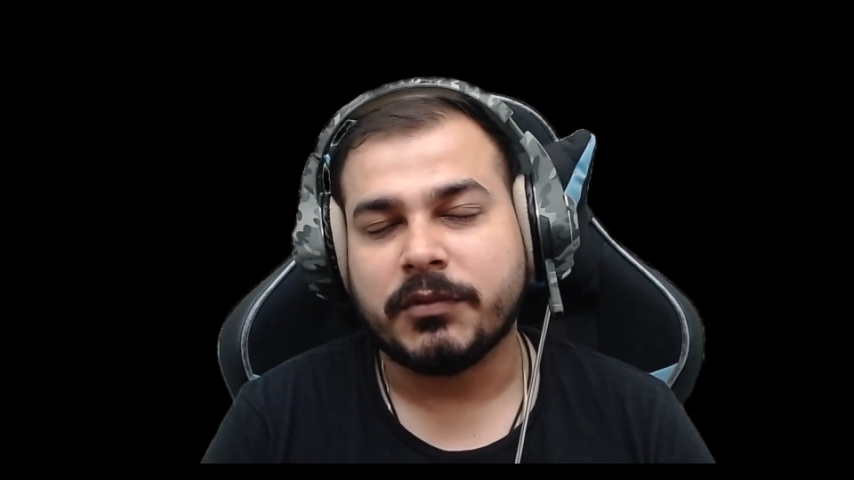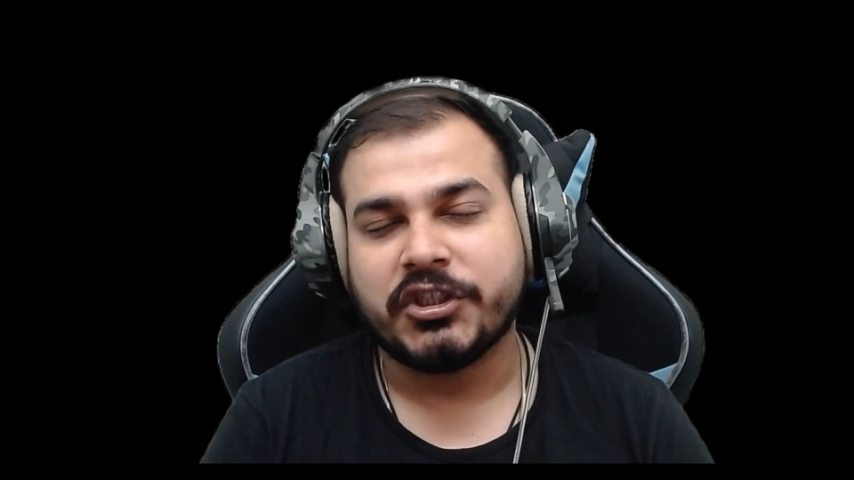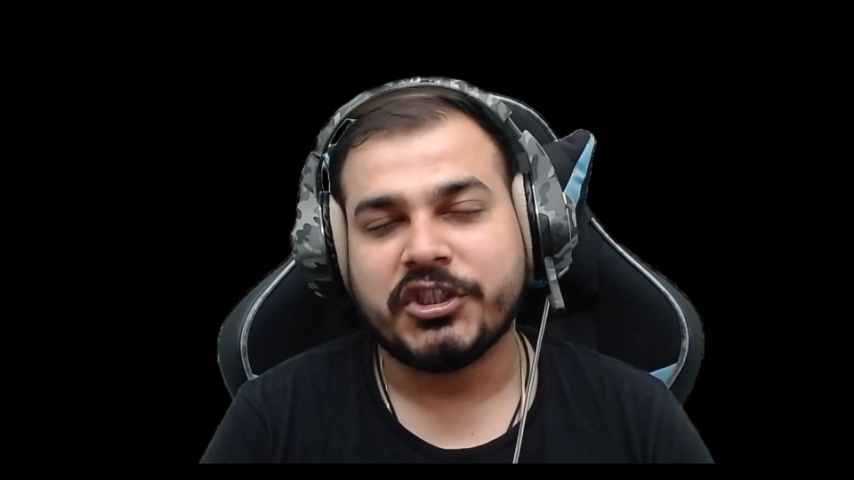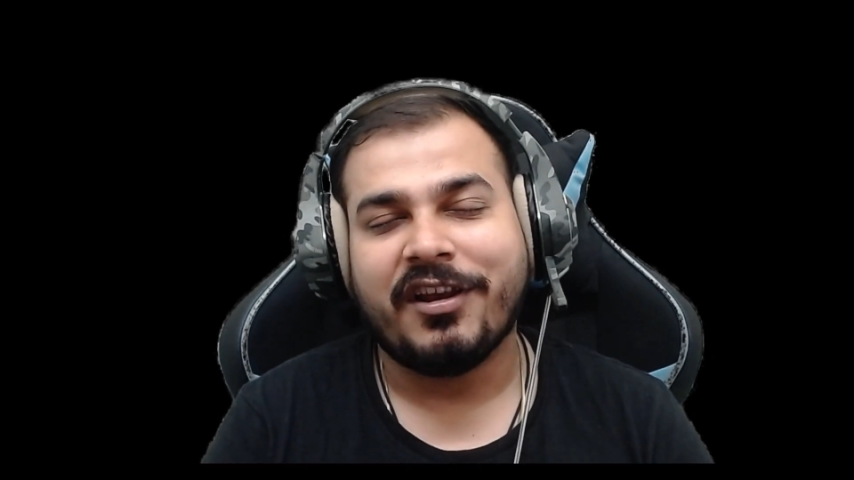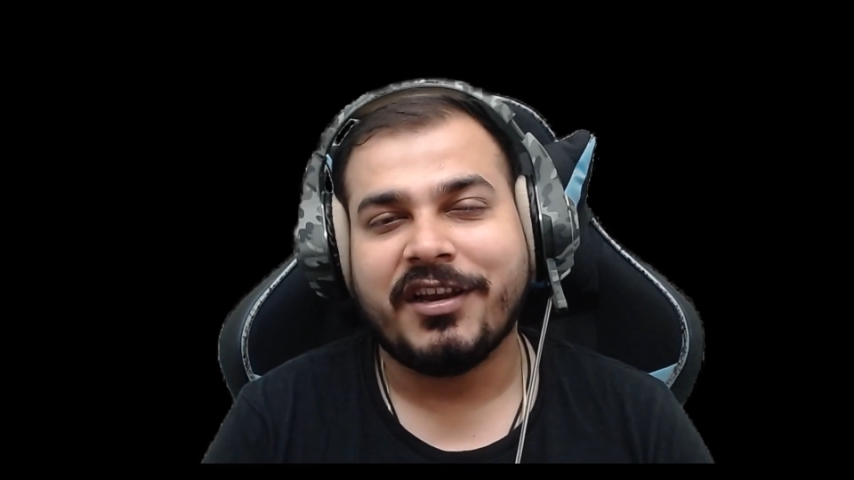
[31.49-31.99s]

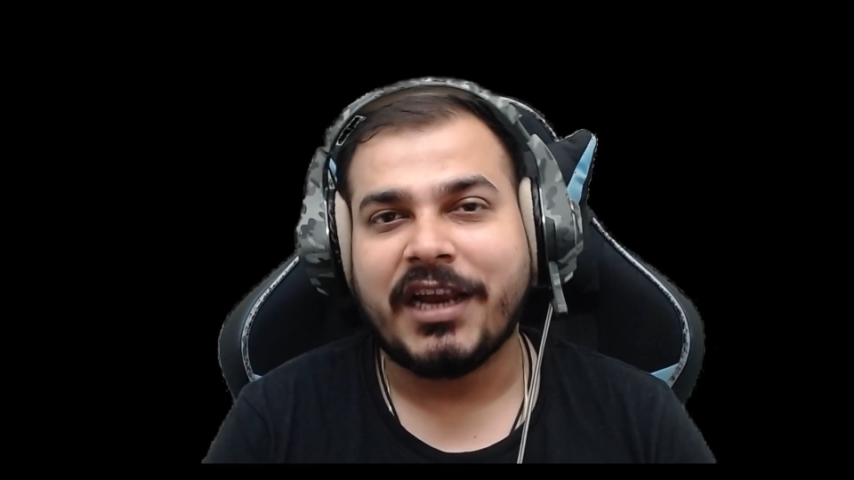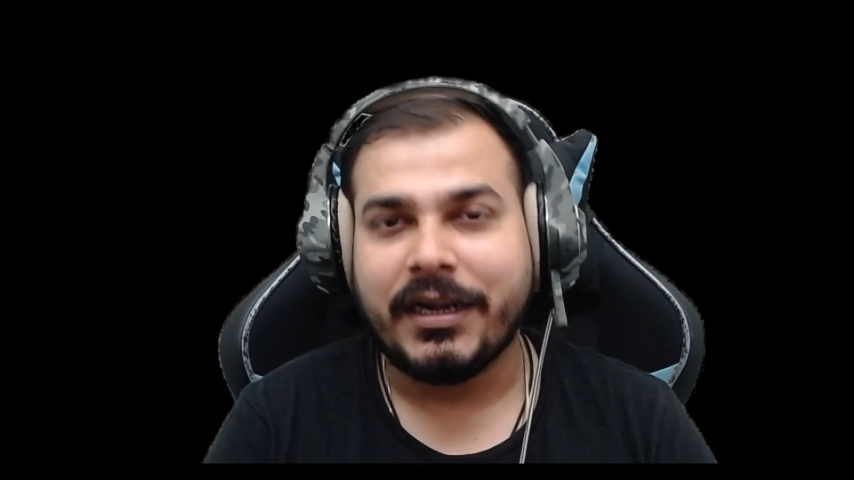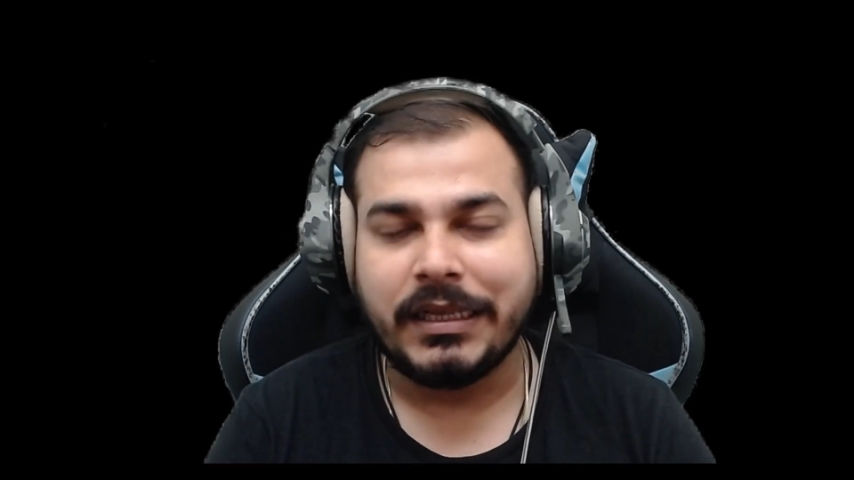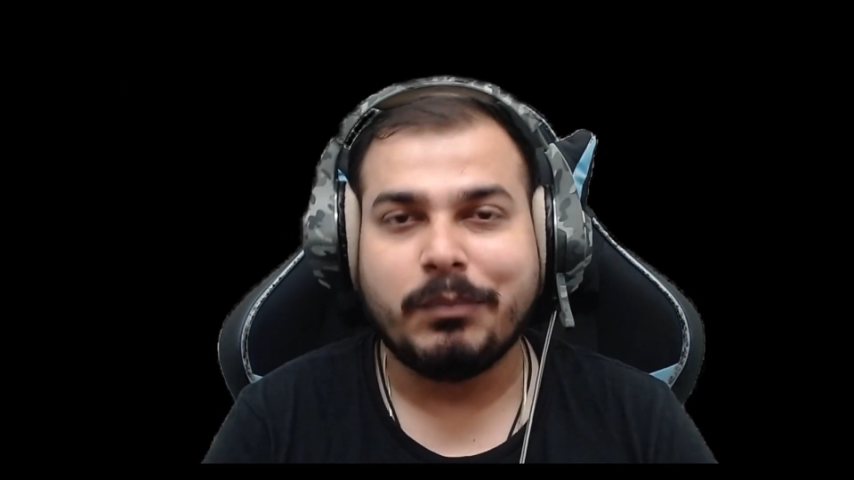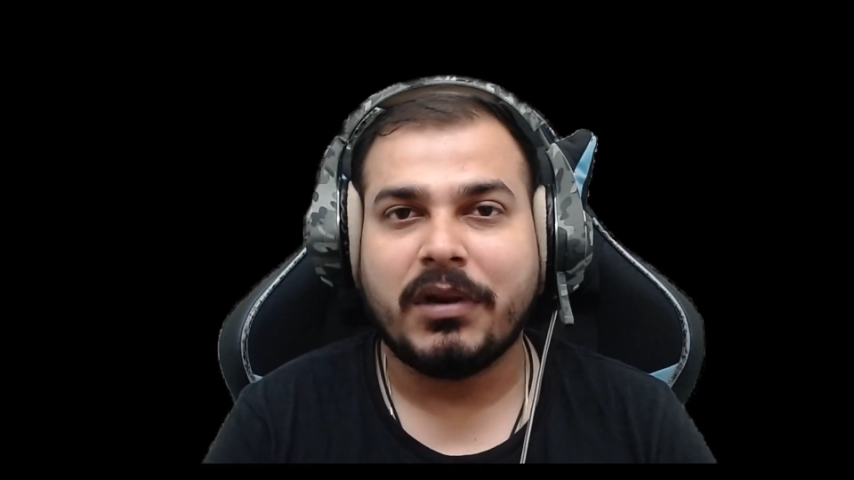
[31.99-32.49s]
machine learning
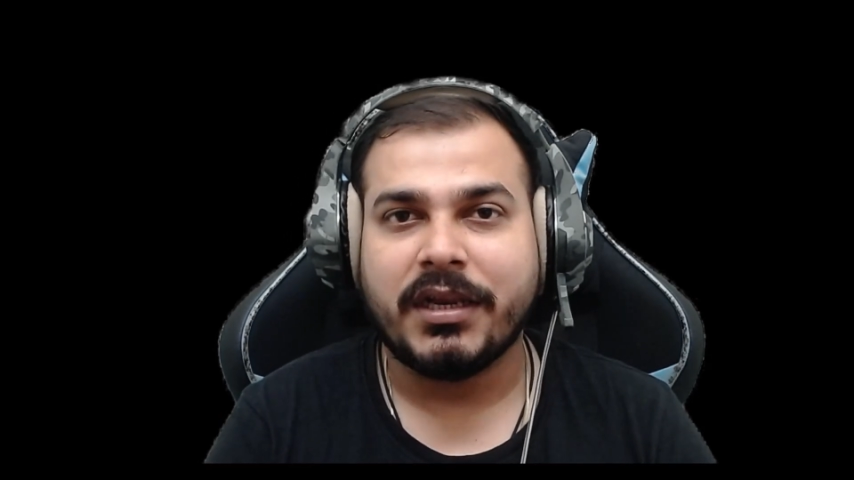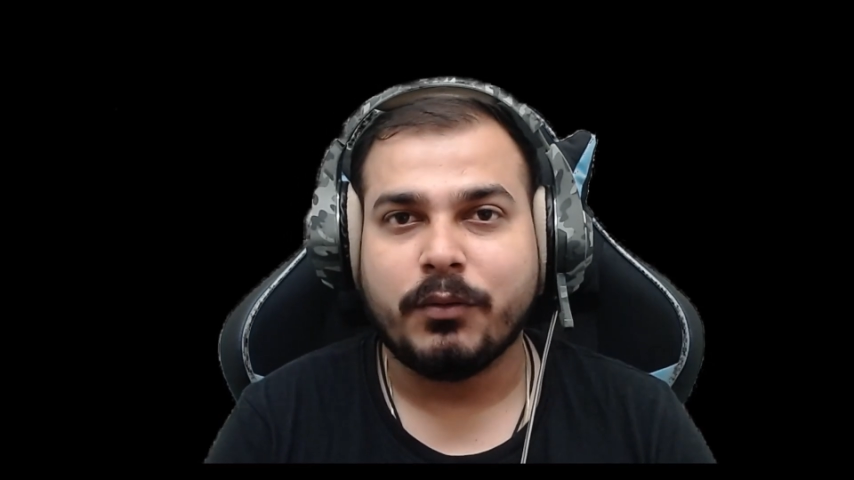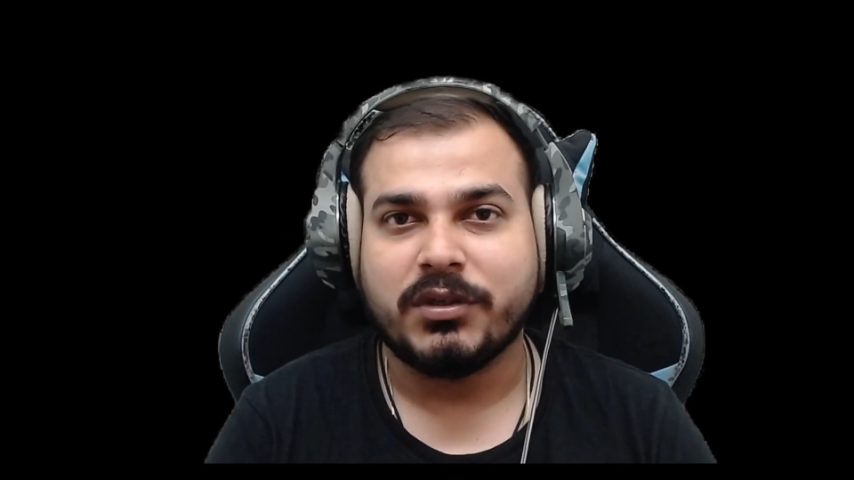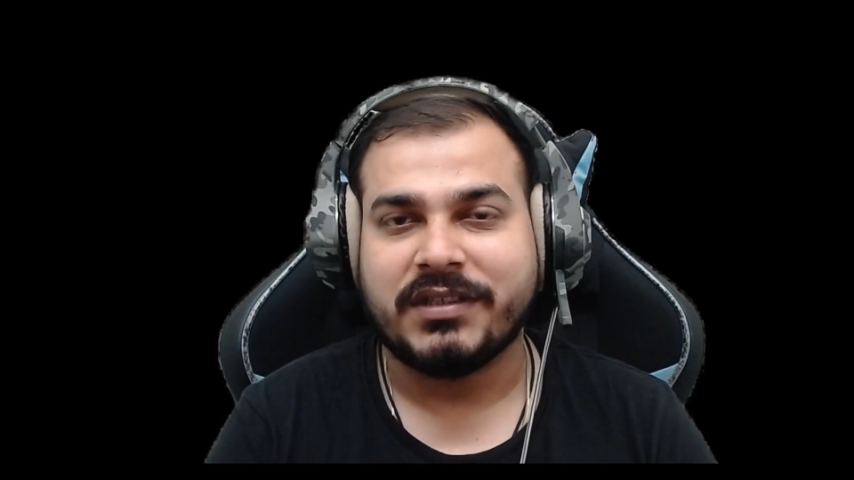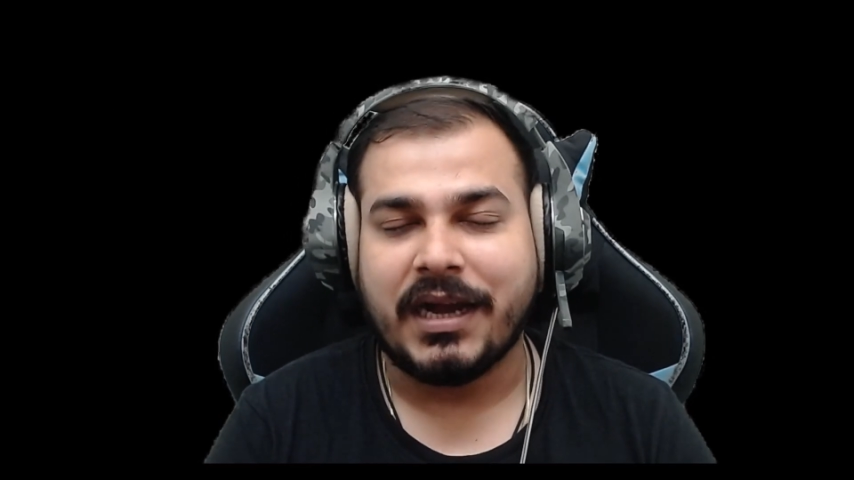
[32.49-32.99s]
and deep
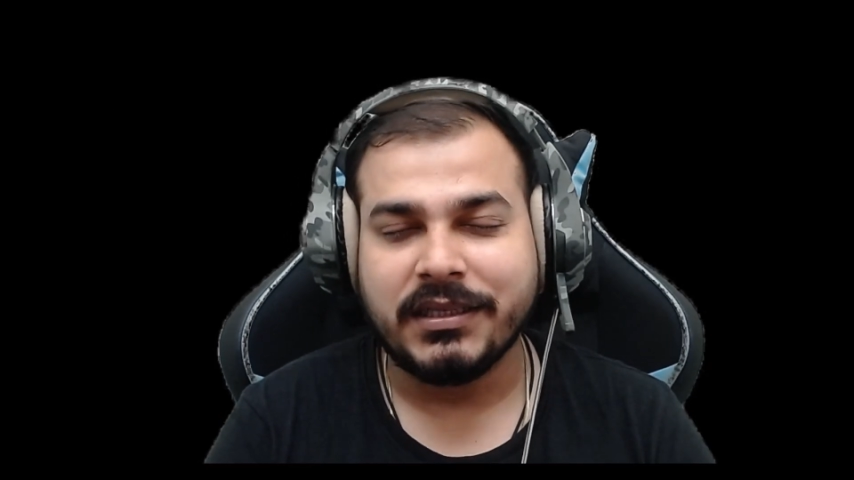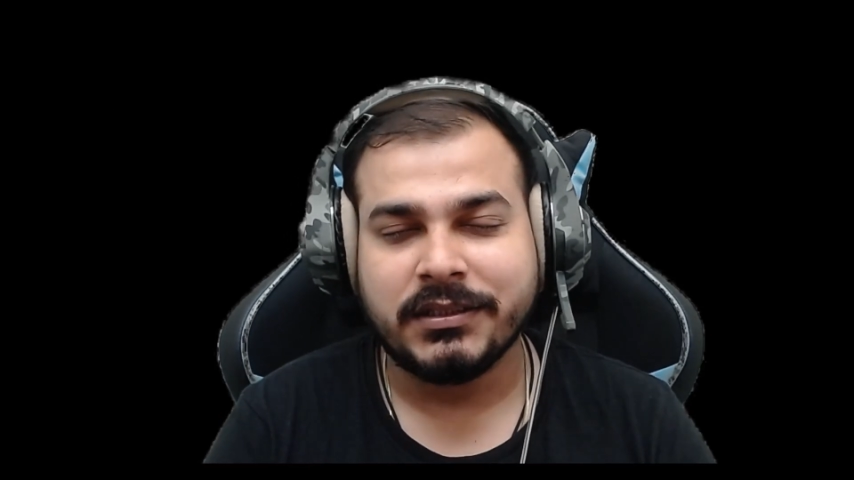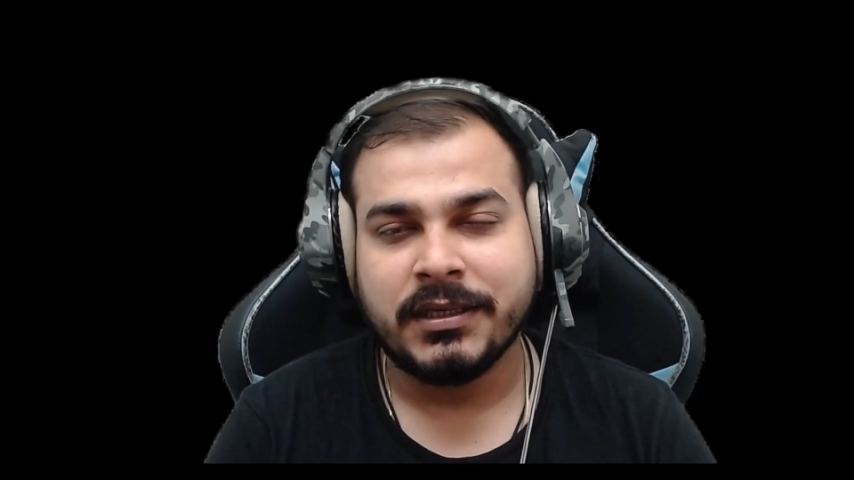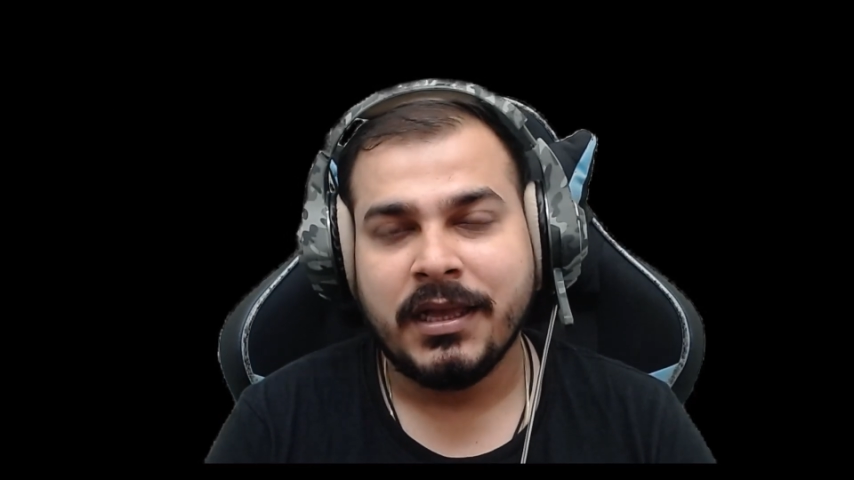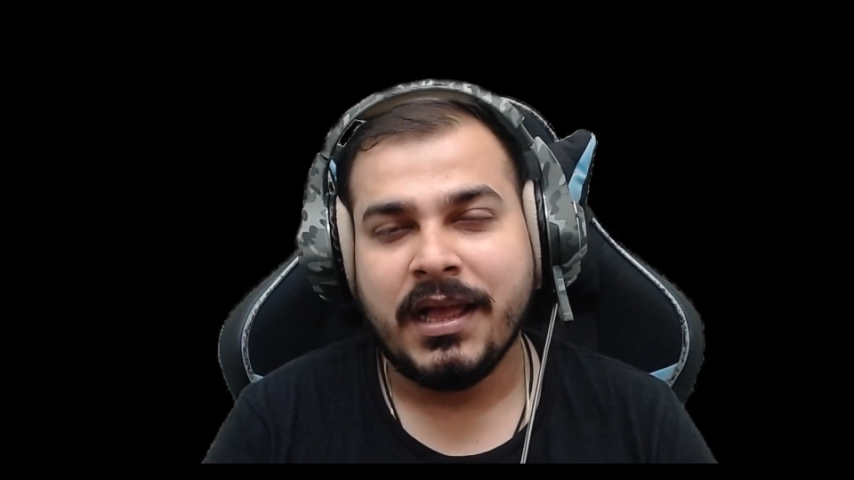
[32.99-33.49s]
learning was asked.